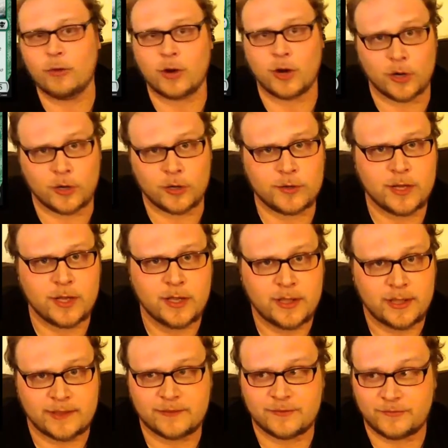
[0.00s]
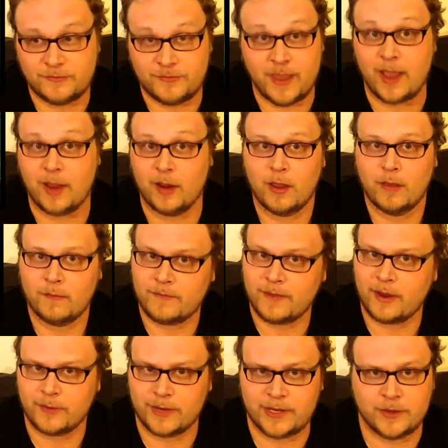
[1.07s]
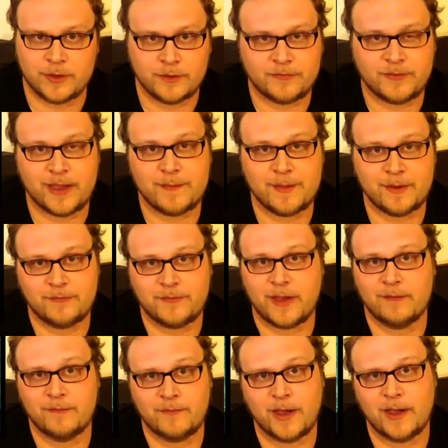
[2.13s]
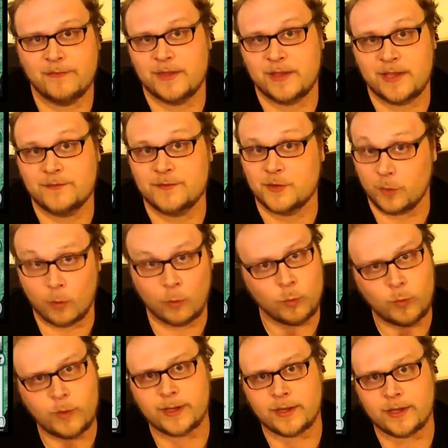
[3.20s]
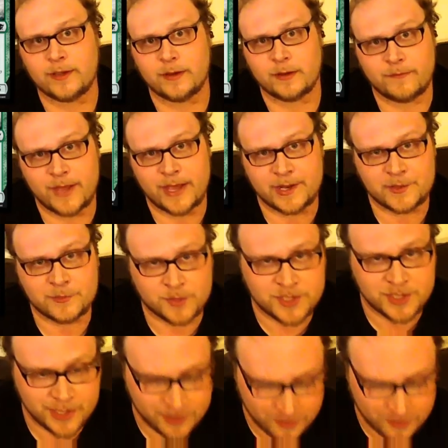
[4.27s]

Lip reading: Elk Herd is very good. A 5 and a 5/5 that gives you a really good advantage once